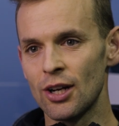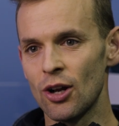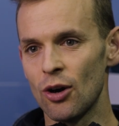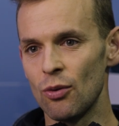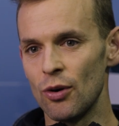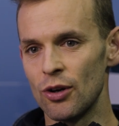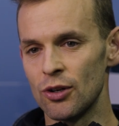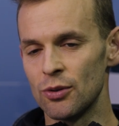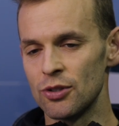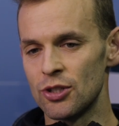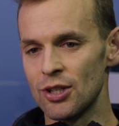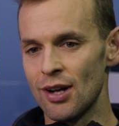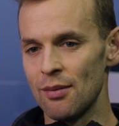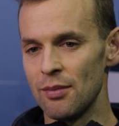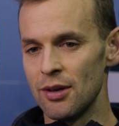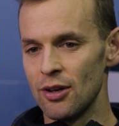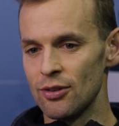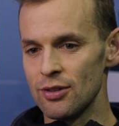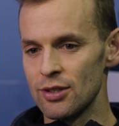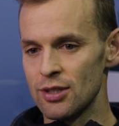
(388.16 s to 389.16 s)
Worked with
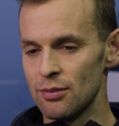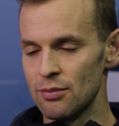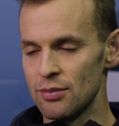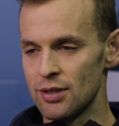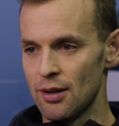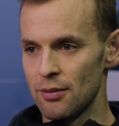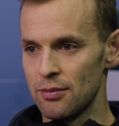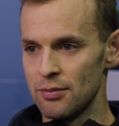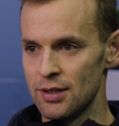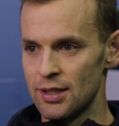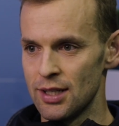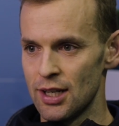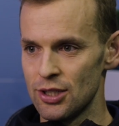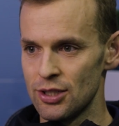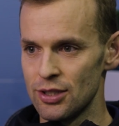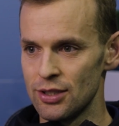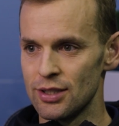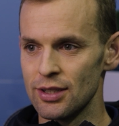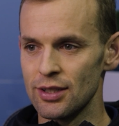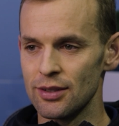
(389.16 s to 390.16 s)
Jamie on some
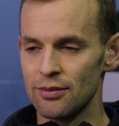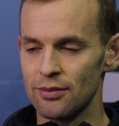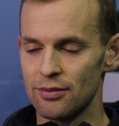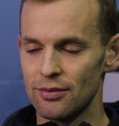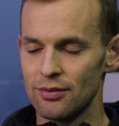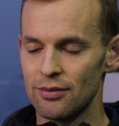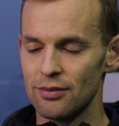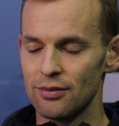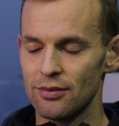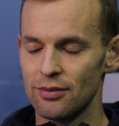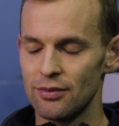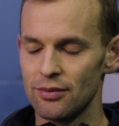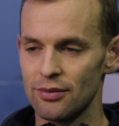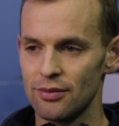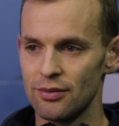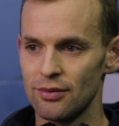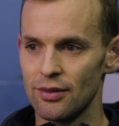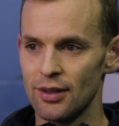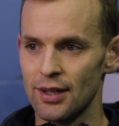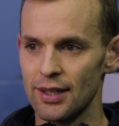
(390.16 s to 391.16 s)
supplementation to,
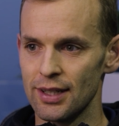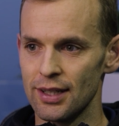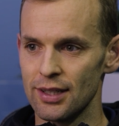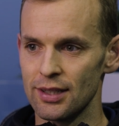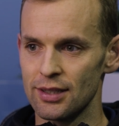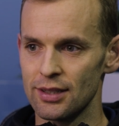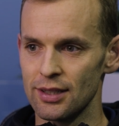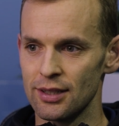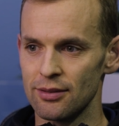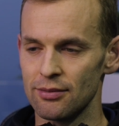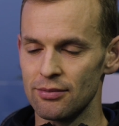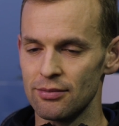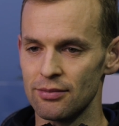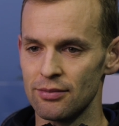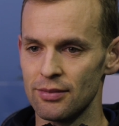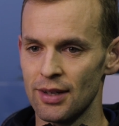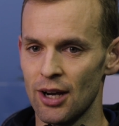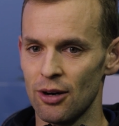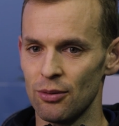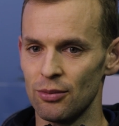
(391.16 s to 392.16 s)
I guess,
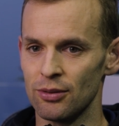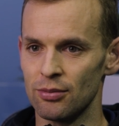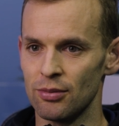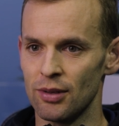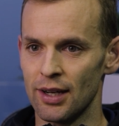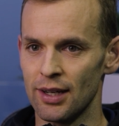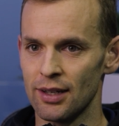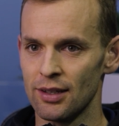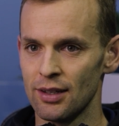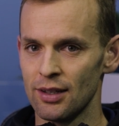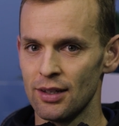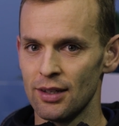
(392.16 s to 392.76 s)
help with my